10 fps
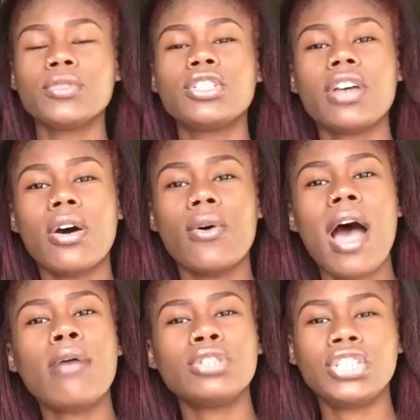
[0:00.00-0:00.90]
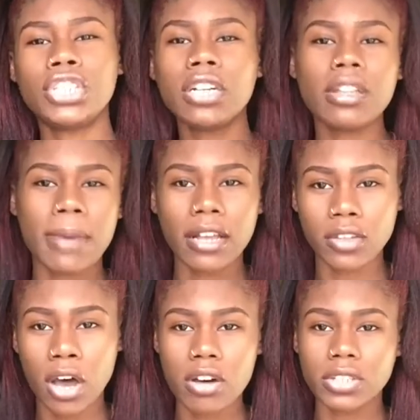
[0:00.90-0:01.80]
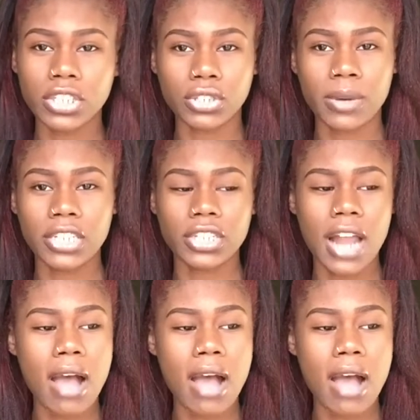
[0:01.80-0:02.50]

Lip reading: So I was chill about the whole situation.